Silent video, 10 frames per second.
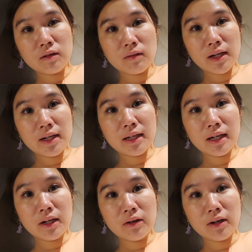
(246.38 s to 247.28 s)
Right
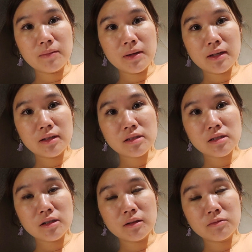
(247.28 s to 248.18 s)
now, I'm making
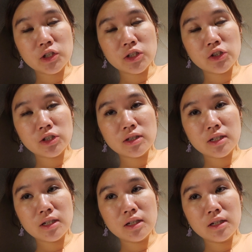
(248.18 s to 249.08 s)
some ginger
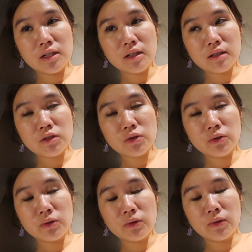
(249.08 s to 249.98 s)
tea
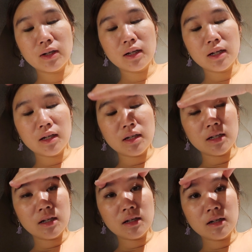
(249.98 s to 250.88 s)
to
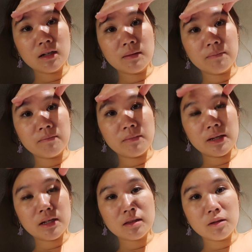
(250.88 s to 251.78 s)

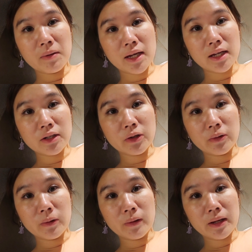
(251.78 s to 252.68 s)
make the pain
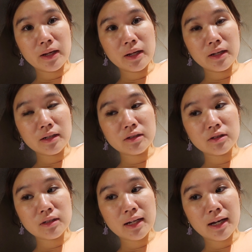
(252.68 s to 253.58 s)
go away, and I
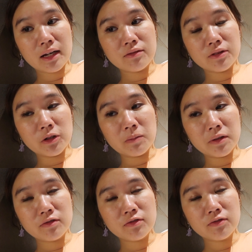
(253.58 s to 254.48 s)
took an Advil,
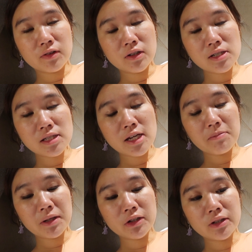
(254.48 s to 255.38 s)
but first
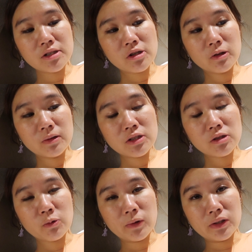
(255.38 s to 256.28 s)
day periods are always
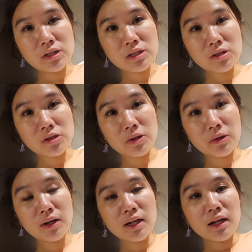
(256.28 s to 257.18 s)
the worst. So